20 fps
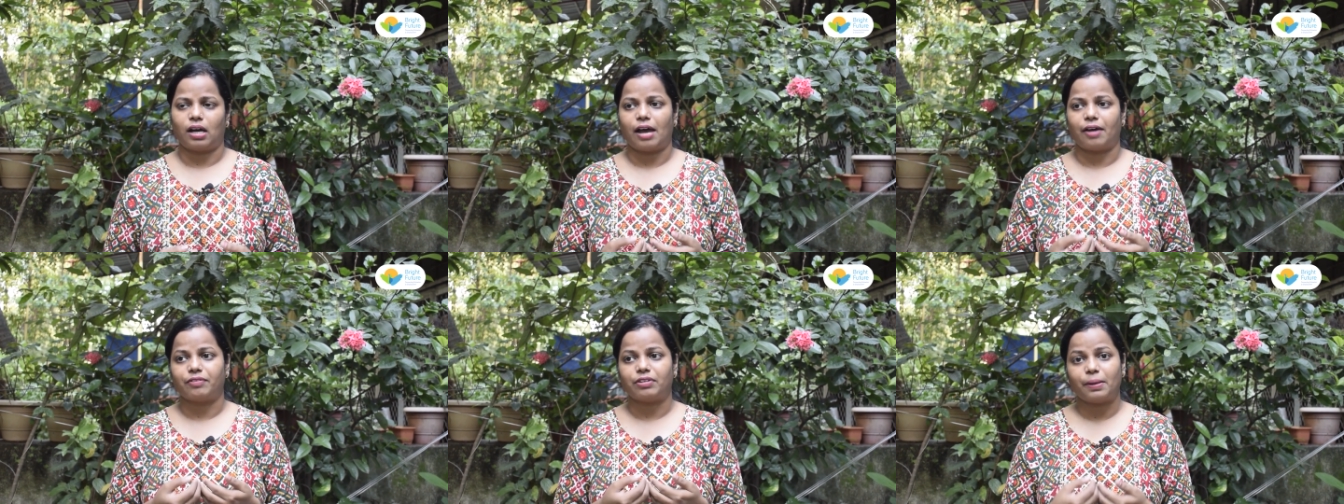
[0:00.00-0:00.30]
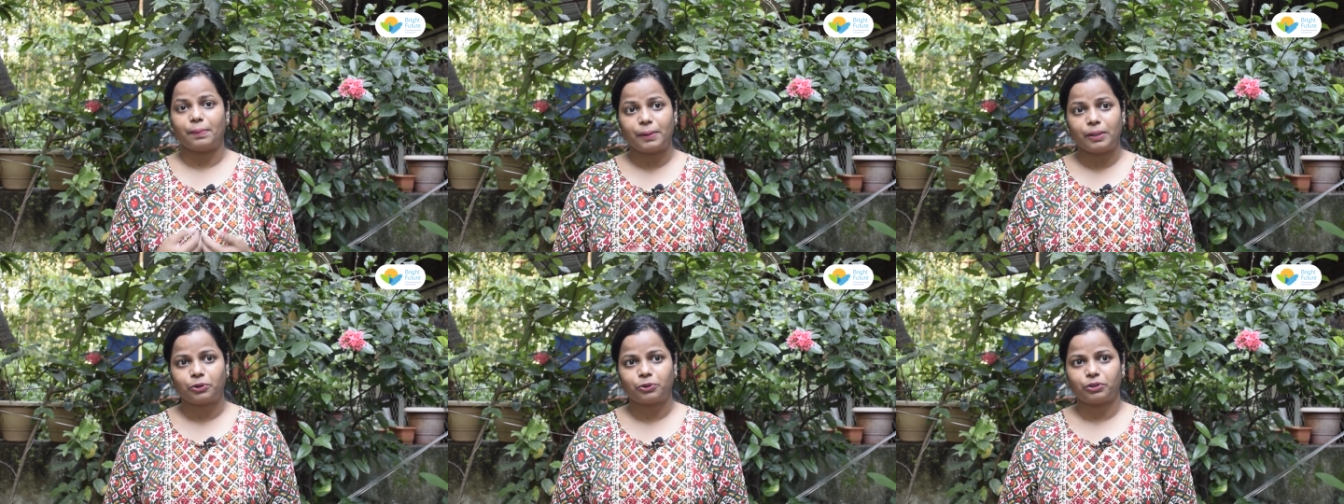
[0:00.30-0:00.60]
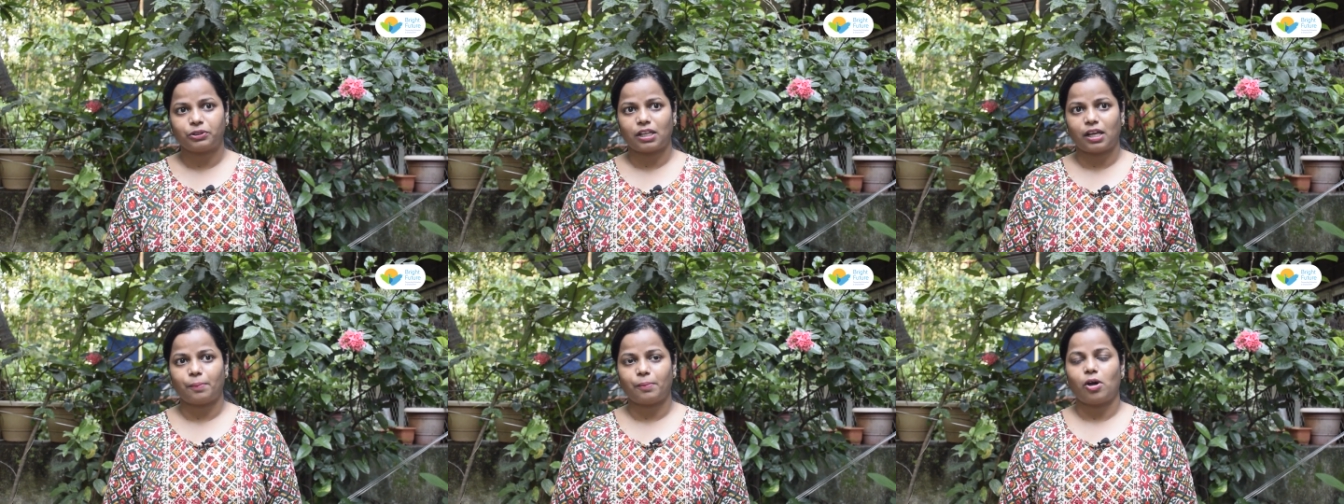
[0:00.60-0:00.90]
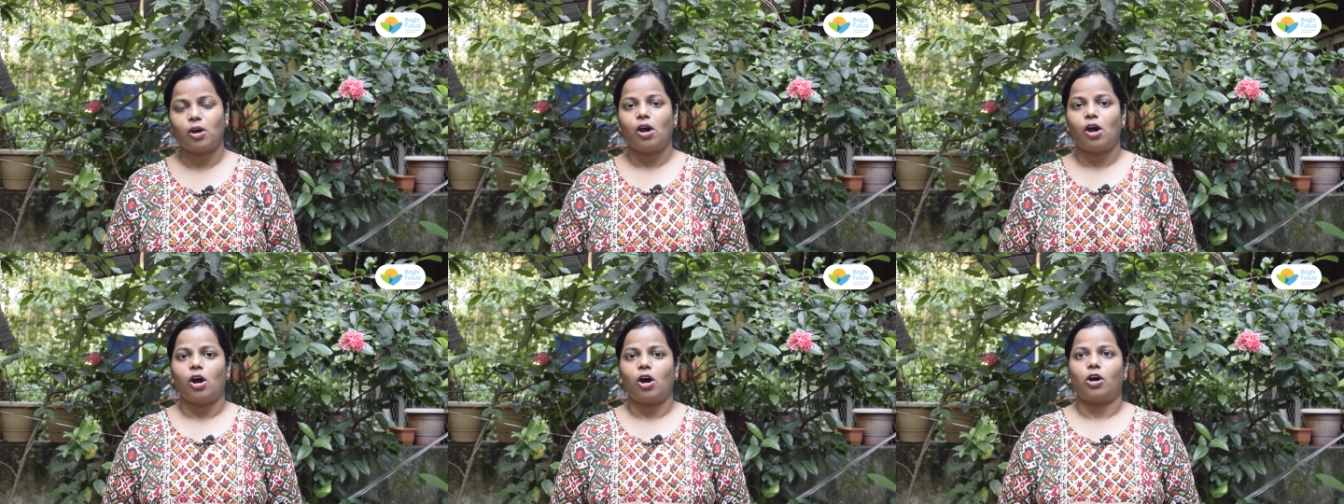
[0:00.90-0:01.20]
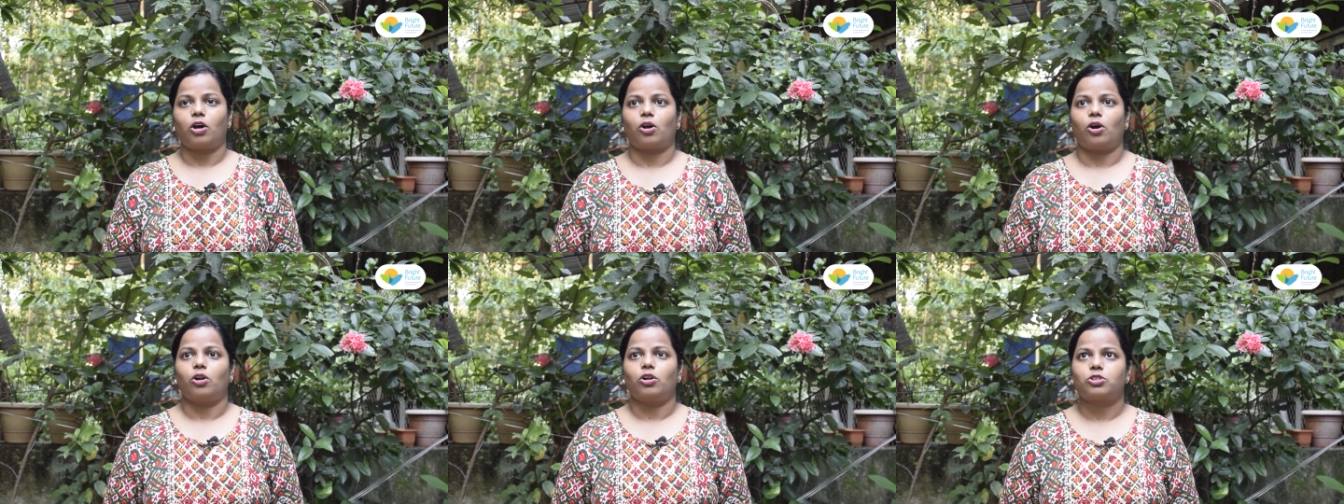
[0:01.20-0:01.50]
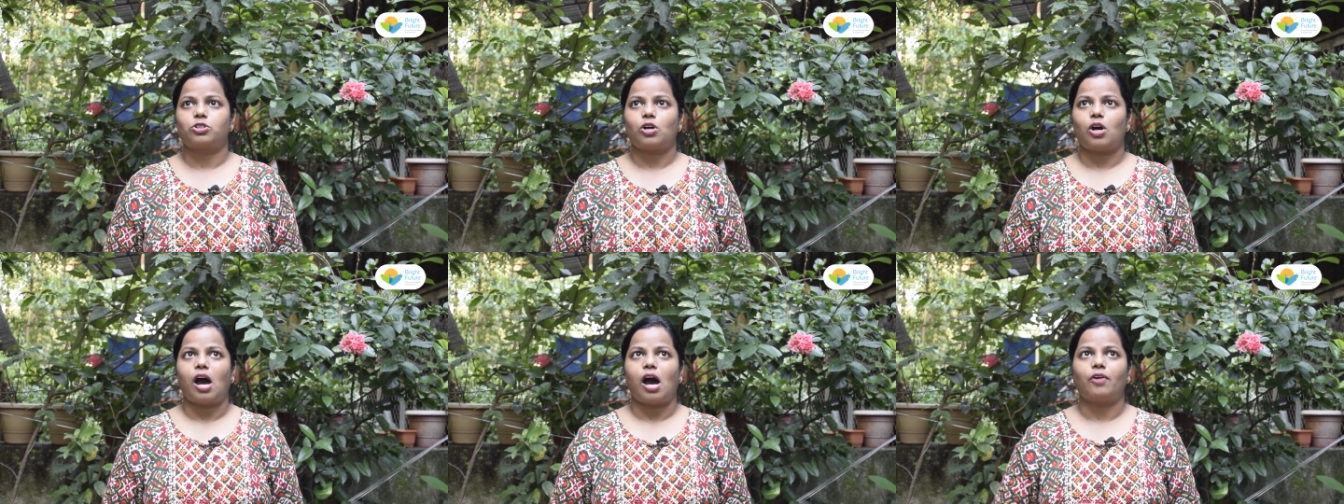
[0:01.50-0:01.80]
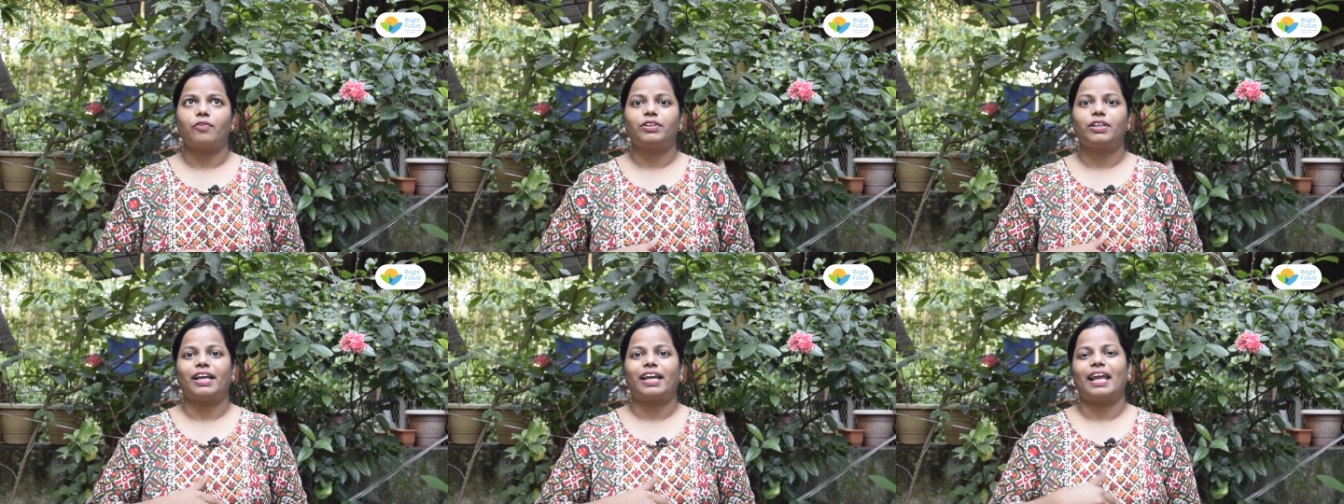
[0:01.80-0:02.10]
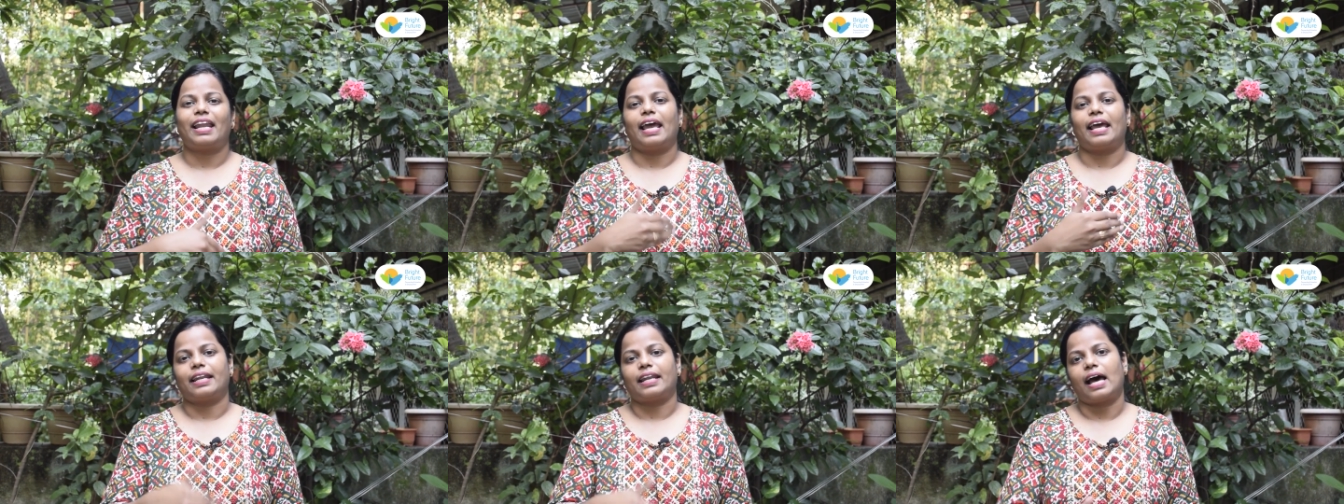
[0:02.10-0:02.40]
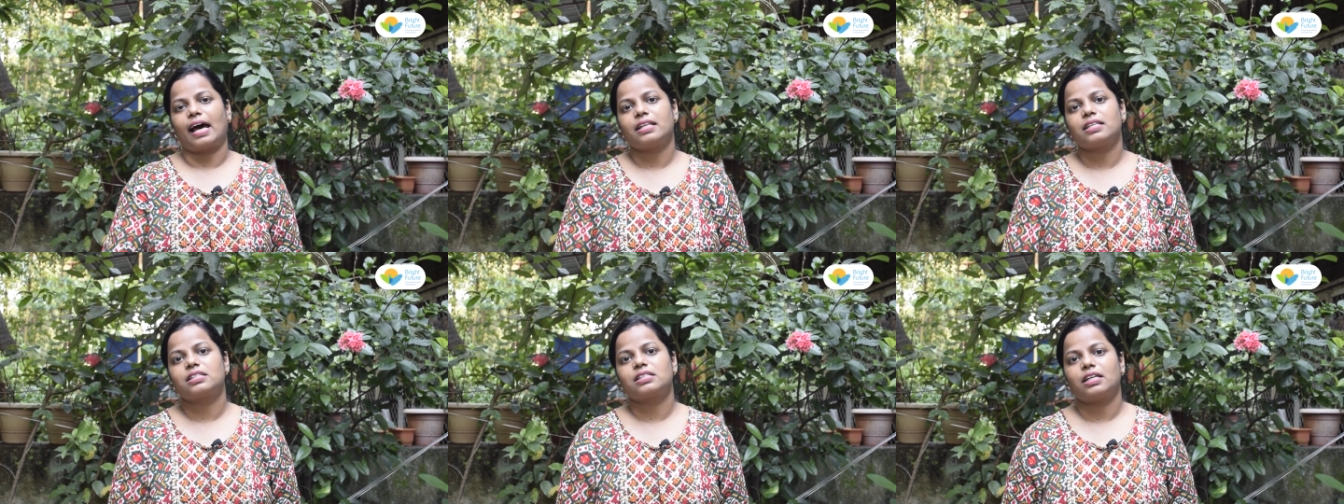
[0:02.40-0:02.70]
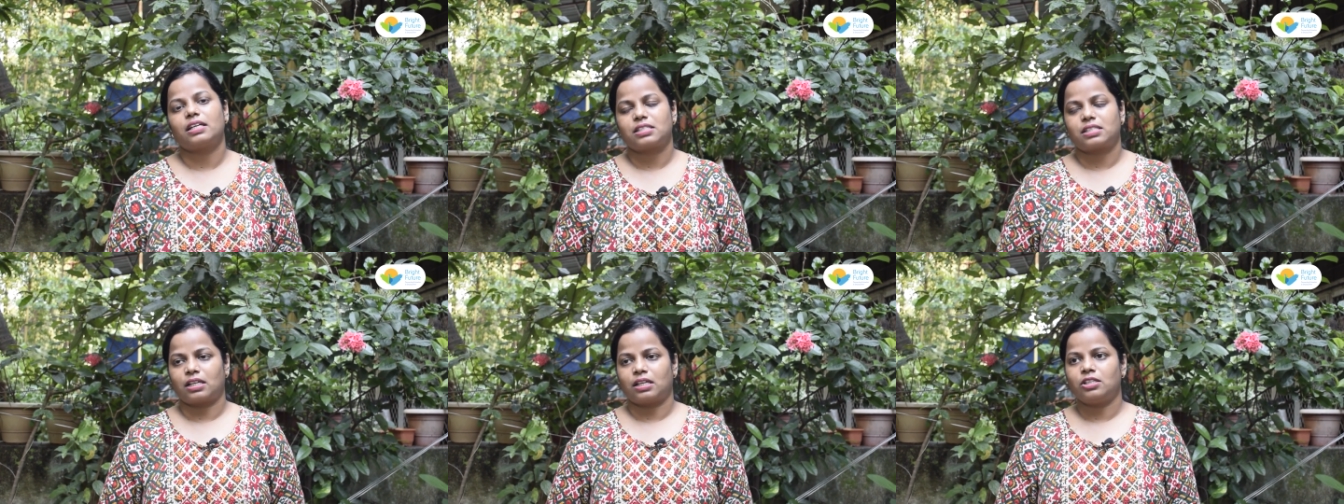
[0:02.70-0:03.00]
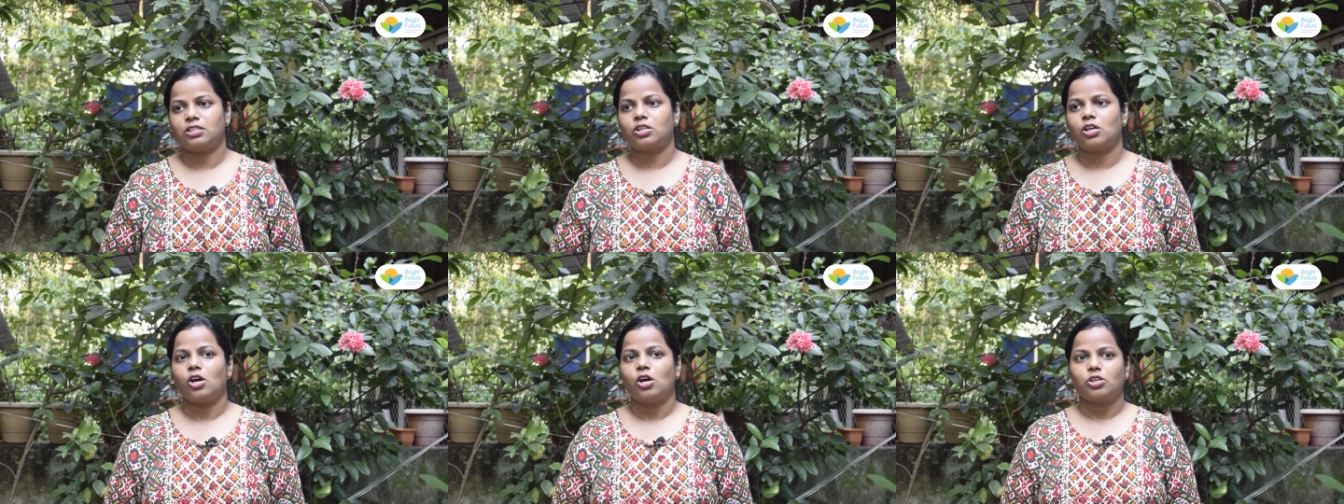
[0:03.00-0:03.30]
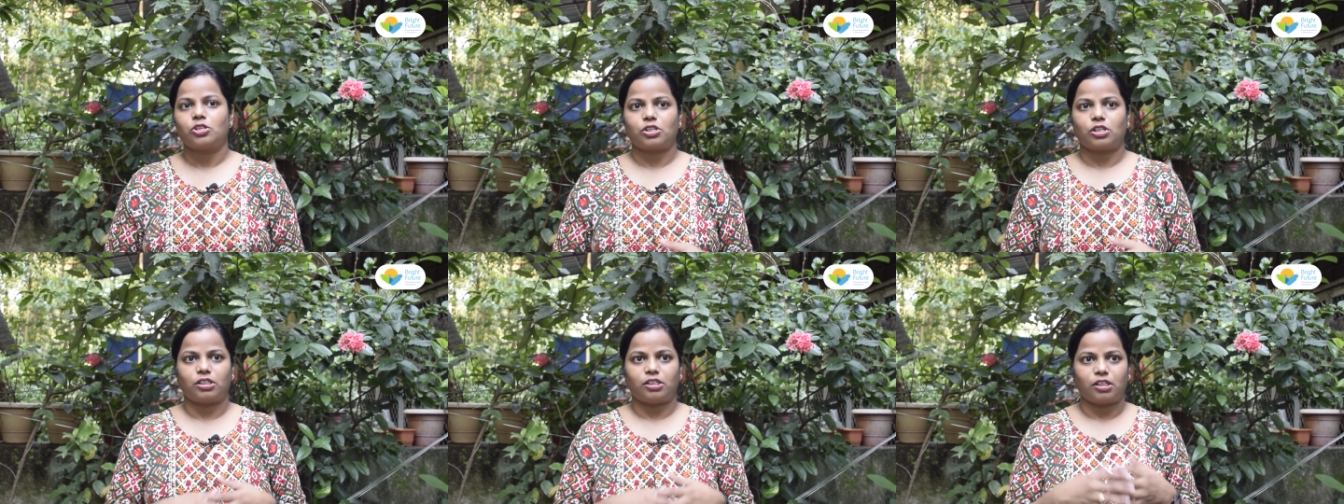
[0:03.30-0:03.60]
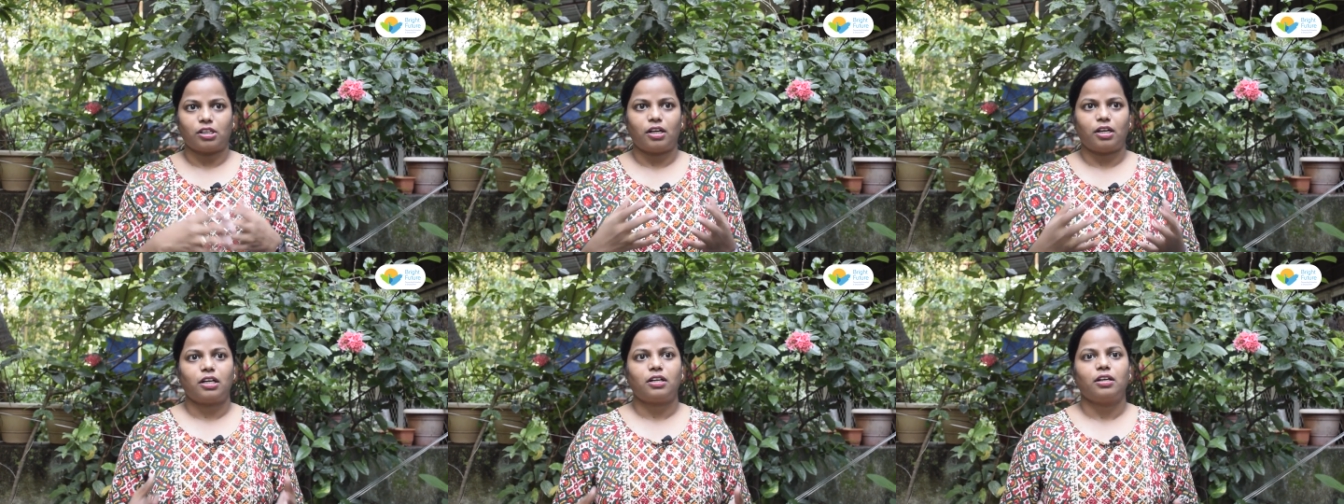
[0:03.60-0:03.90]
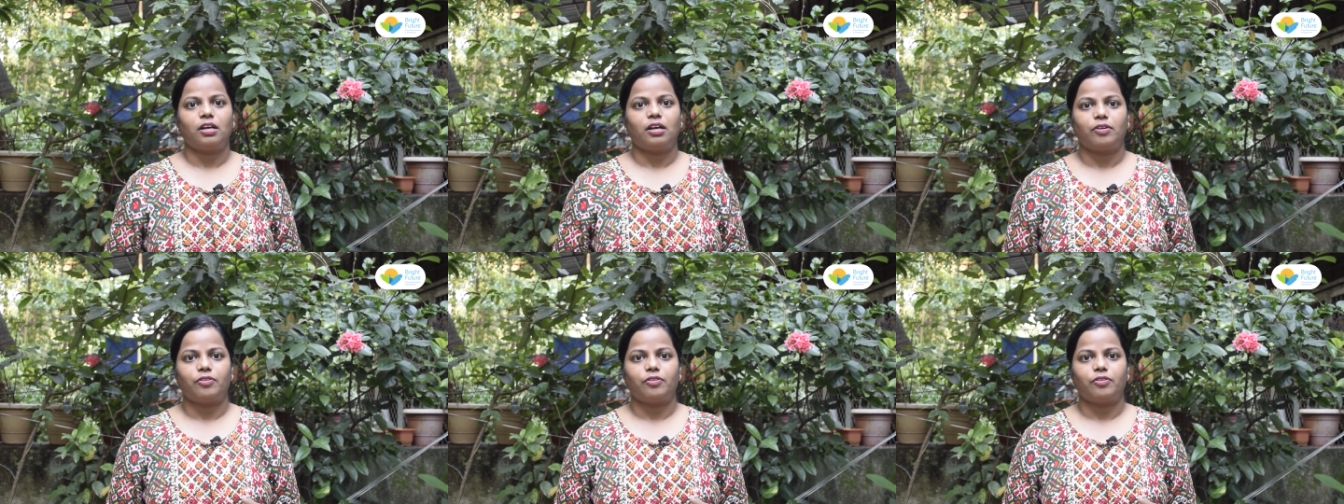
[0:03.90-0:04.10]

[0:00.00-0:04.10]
available to them or also how they can enhance their skills so here